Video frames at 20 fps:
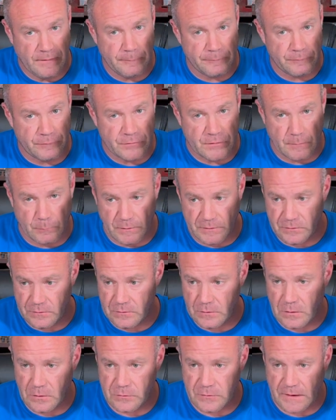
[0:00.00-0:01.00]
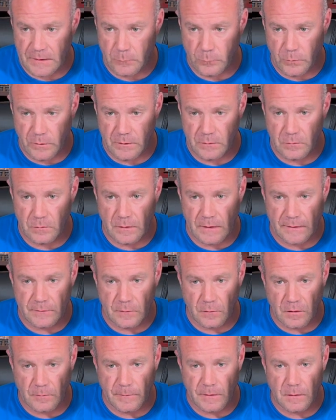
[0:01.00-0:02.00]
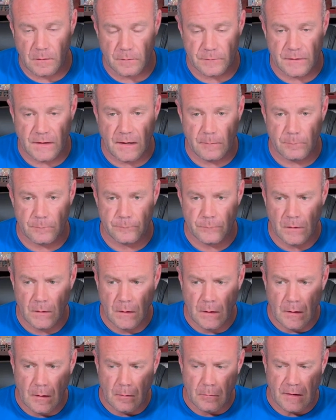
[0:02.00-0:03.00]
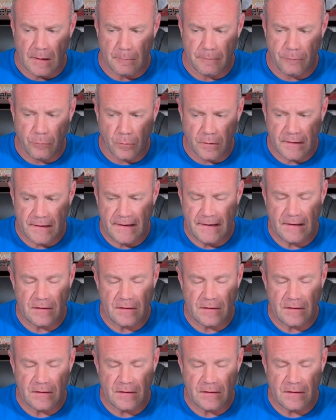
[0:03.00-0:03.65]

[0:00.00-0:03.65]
It's like when I talk about it all the time, like before a kid hits puberty,